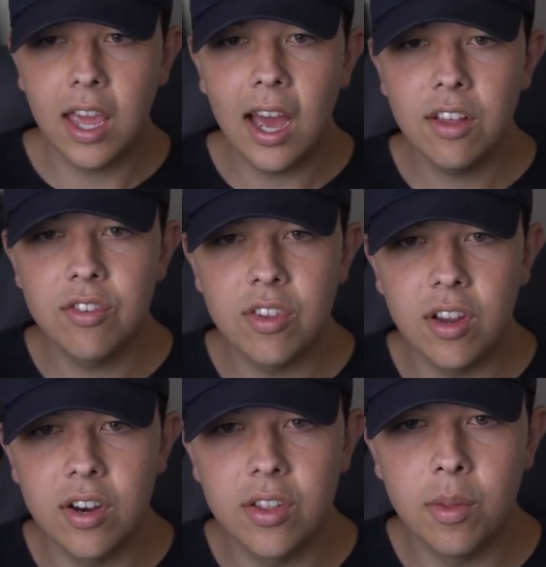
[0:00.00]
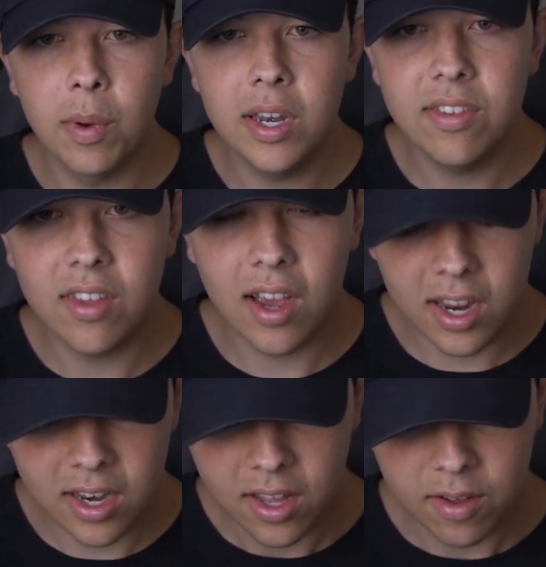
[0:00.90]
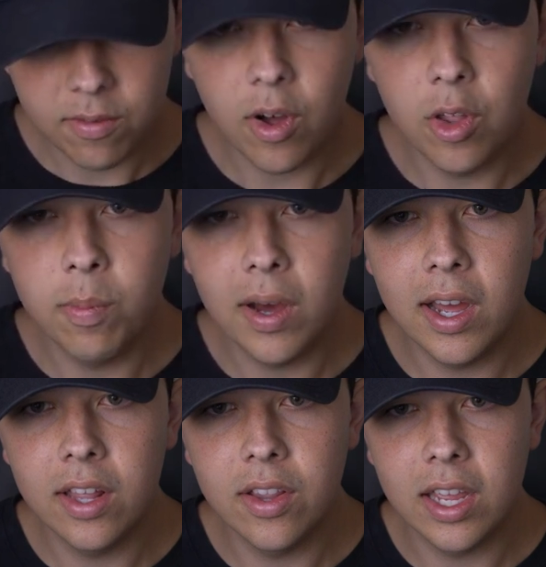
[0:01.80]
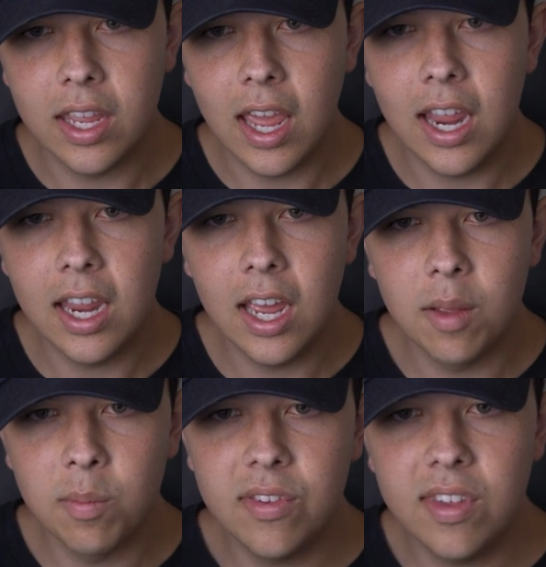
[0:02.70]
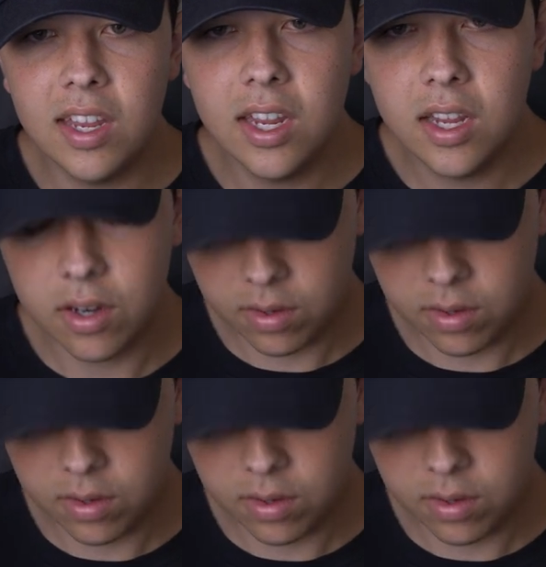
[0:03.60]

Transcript: cash or the money sign followed by like AMC,